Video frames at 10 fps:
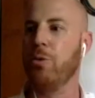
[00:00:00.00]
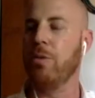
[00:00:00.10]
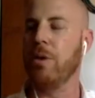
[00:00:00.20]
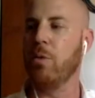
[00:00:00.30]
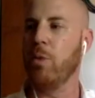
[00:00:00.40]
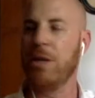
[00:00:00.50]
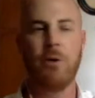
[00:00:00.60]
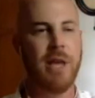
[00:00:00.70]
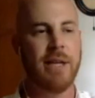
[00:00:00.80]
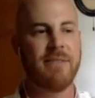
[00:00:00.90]
we know
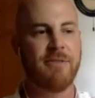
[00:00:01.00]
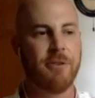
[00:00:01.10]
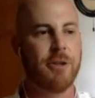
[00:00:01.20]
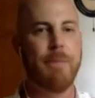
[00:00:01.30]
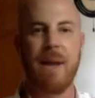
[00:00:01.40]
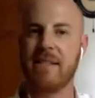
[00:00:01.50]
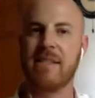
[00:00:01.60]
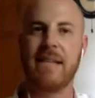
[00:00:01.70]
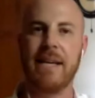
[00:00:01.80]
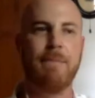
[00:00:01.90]
that for Quebec to
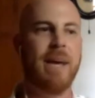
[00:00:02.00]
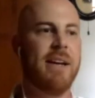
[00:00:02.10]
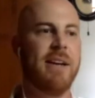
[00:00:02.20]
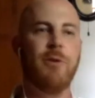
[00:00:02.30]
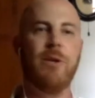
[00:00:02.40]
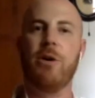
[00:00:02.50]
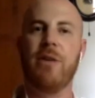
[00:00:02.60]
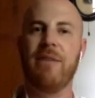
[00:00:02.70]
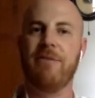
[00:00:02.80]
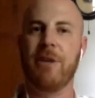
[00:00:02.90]
stay competitive, we know
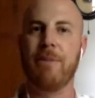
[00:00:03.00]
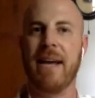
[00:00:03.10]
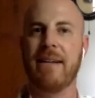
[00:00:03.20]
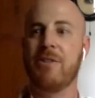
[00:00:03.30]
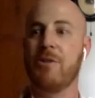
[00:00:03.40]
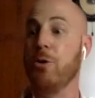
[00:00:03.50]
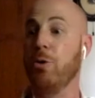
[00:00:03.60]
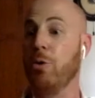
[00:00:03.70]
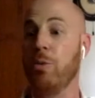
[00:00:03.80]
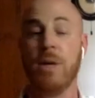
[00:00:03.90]
that for Quebec
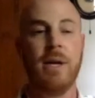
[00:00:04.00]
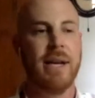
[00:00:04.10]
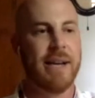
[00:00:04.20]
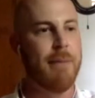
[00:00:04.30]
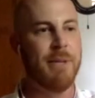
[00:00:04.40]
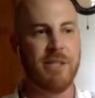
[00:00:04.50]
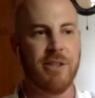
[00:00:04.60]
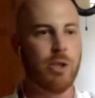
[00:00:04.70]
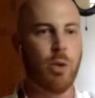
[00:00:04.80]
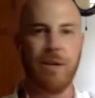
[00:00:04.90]
to come into the
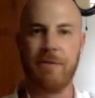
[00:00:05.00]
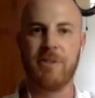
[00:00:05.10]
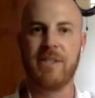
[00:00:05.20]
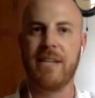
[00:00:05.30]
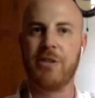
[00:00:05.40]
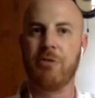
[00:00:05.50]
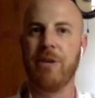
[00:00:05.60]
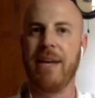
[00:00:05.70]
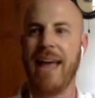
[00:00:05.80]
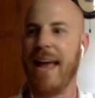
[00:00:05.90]
21st
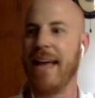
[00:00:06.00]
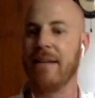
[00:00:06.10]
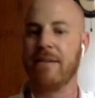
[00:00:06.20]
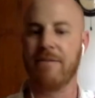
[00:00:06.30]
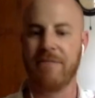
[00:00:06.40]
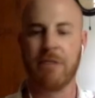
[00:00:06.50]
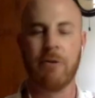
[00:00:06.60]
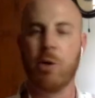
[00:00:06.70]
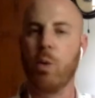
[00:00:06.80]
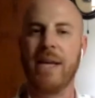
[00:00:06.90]
century and figure out
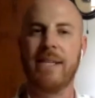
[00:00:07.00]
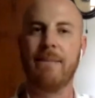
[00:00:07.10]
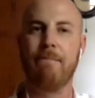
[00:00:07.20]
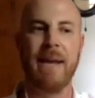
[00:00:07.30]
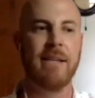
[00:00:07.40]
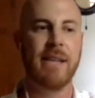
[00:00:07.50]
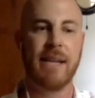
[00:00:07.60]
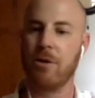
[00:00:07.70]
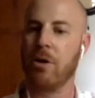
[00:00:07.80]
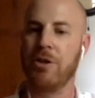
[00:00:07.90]
a way to make
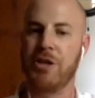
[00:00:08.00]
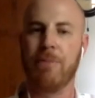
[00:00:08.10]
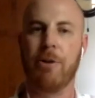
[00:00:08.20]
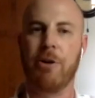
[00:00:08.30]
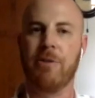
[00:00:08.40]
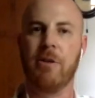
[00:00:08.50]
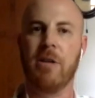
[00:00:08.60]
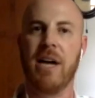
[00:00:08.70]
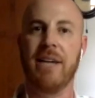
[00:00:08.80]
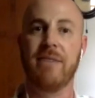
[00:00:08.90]
technology a part of our
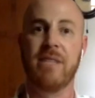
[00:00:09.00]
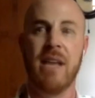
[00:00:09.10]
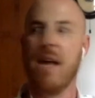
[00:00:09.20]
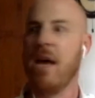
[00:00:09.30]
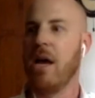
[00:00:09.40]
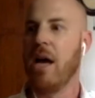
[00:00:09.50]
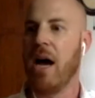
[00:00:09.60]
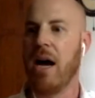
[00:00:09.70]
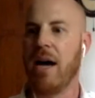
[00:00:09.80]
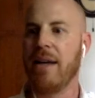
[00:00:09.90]
lives
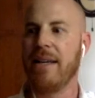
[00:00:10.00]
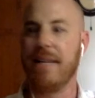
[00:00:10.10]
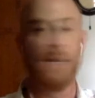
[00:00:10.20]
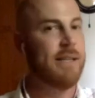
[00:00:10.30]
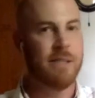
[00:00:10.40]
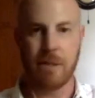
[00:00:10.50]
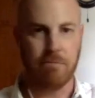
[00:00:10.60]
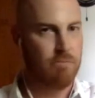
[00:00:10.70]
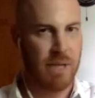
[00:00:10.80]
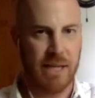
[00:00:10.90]
is
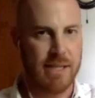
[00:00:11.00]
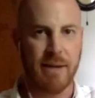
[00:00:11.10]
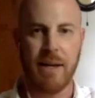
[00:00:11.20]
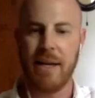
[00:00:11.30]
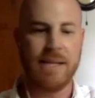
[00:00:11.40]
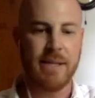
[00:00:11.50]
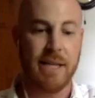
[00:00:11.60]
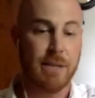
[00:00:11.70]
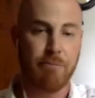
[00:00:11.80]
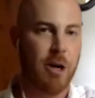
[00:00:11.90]

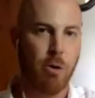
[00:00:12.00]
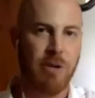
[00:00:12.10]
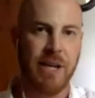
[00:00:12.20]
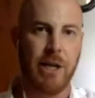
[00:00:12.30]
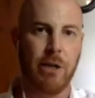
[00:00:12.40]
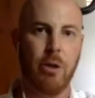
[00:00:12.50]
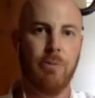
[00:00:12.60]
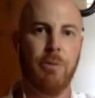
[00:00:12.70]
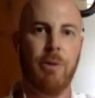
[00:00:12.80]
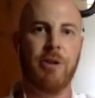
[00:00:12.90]
a priority in a
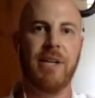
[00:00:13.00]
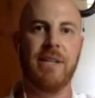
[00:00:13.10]
global market.